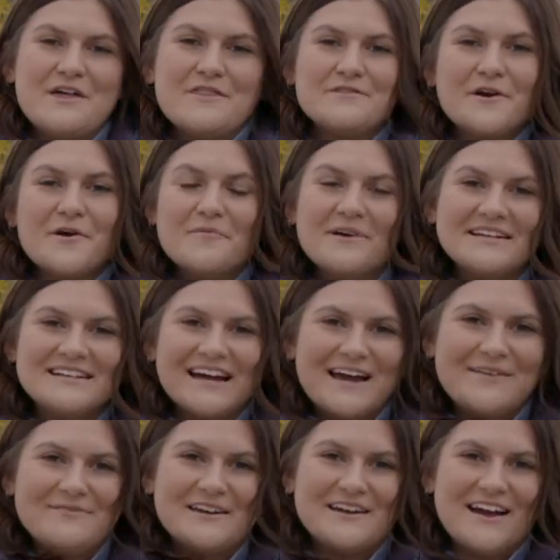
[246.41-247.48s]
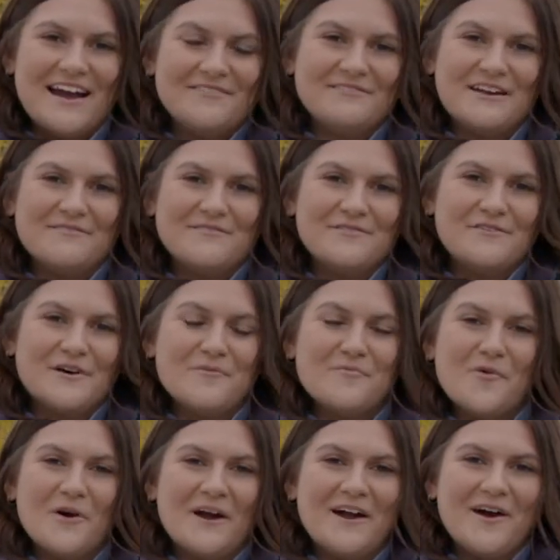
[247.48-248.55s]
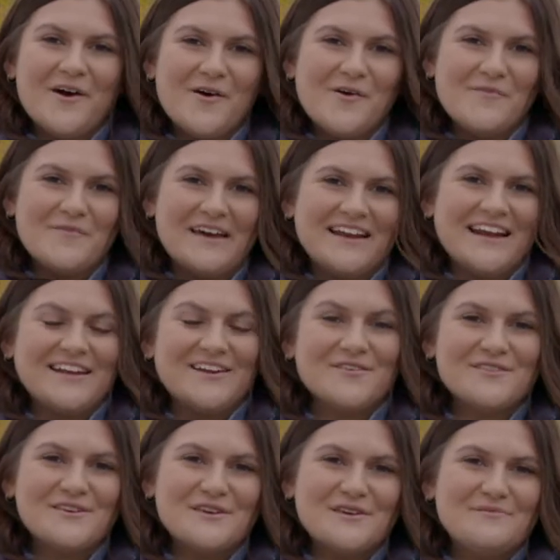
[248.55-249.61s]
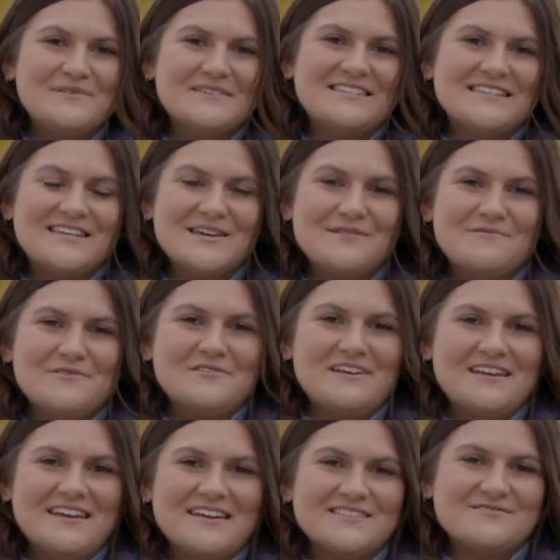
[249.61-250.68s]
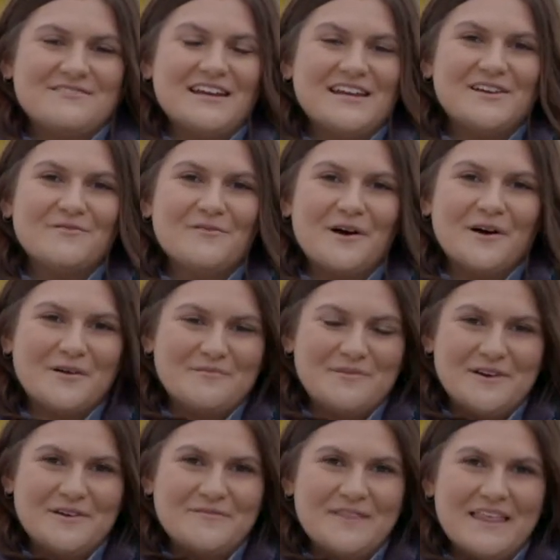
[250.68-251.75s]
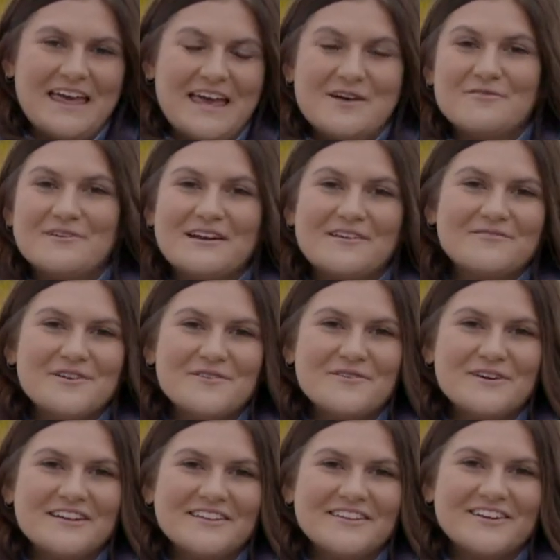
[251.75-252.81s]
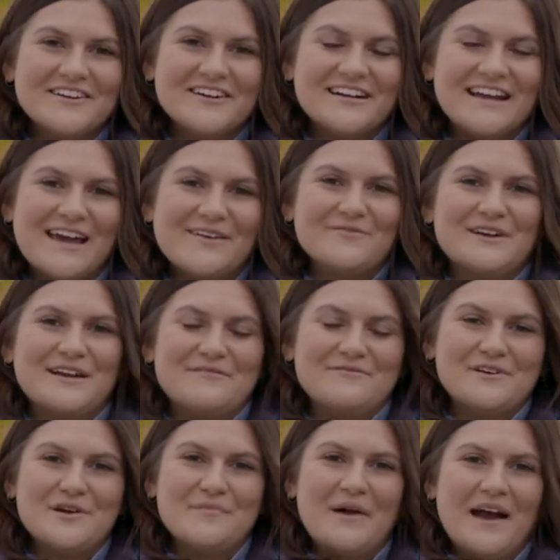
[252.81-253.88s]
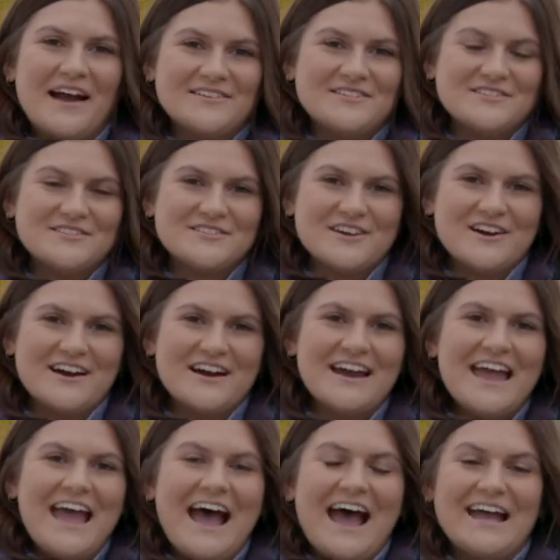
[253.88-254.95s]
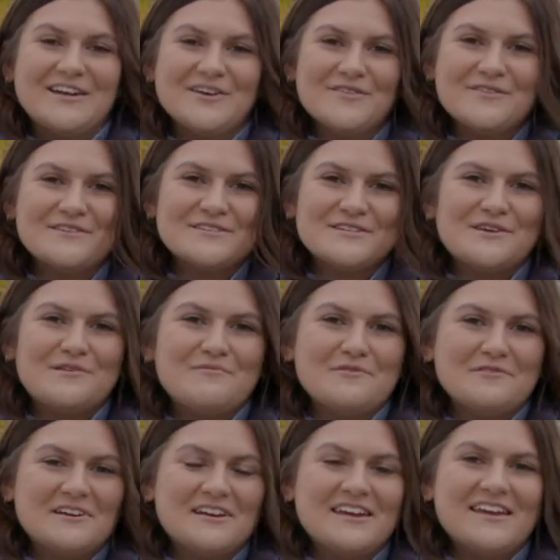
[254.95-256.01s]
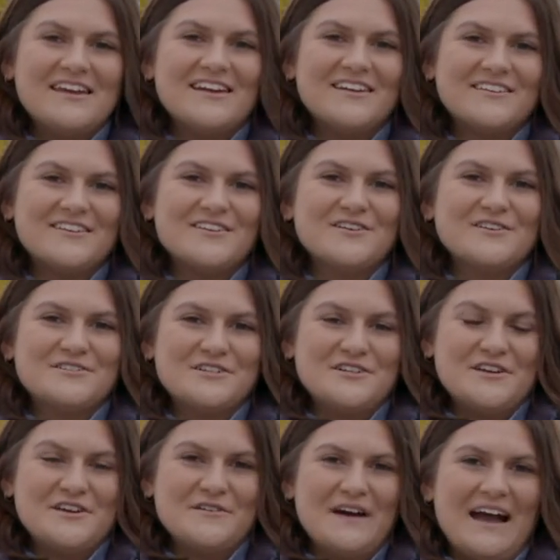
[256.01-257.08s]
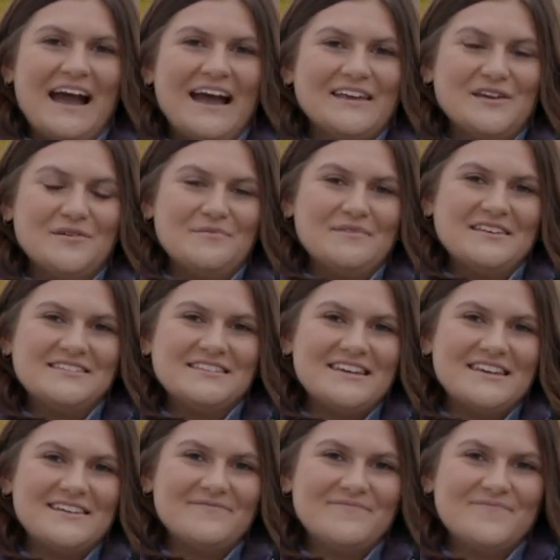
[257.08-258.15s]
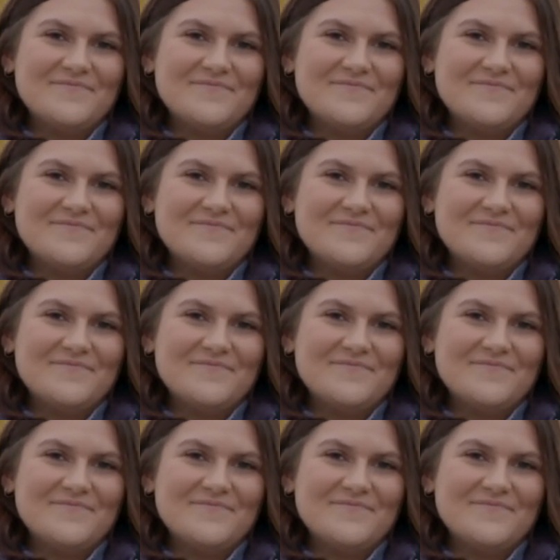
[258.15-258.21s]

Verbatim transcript: Throughout my time here, I've never felt more at home and I know the UBC community is ready to welcome you. Whatever you want to learn and whatever your passions are, I know there's a community here to nurture you at UBC.